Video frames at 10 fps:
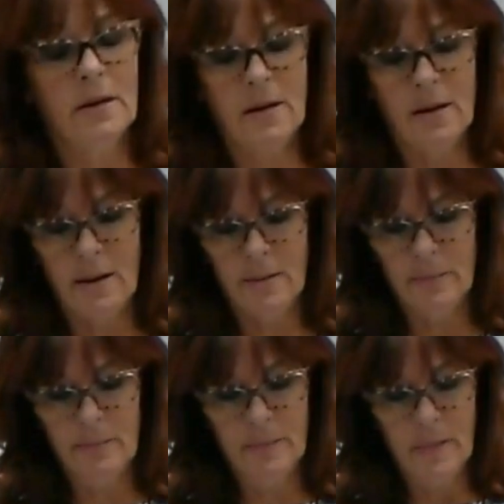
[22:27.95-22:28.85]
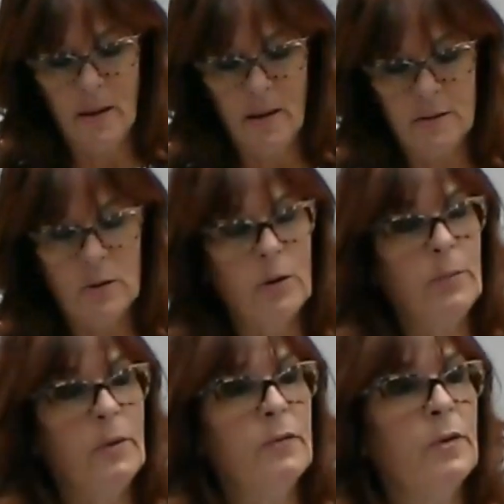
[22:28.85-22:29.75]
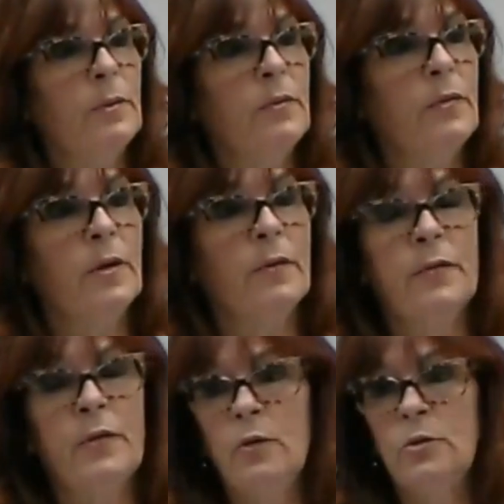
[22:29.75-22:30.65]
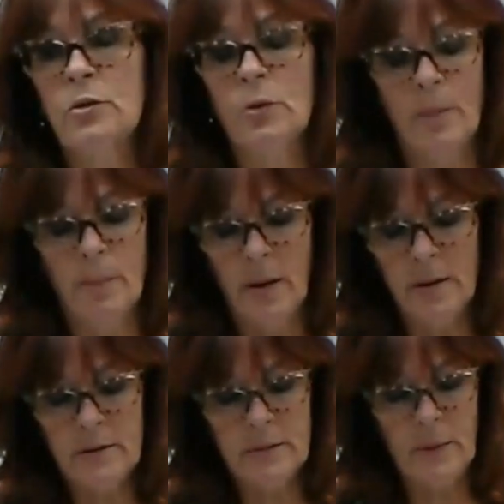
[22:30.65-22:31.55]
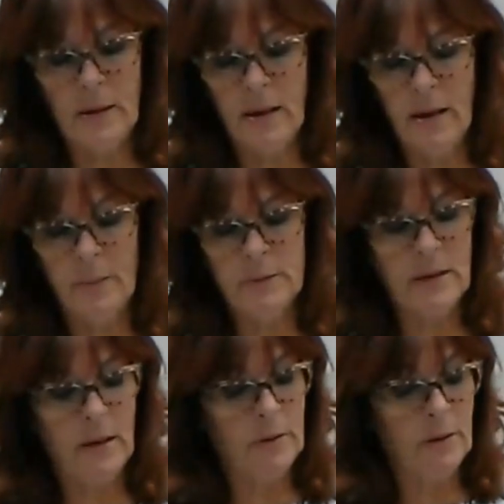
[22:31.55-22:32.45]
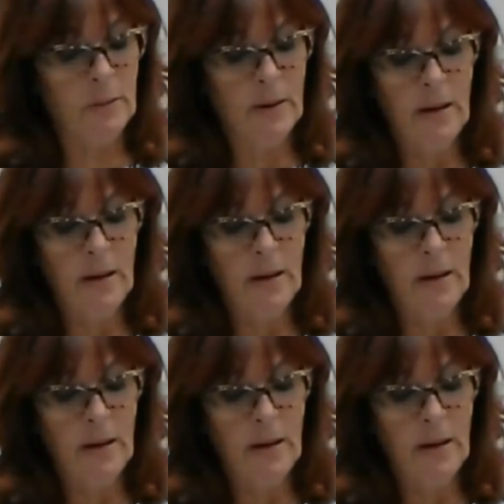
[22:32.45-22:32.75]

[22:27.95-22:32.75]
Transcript: It's only been for a few short months, but I will tell you,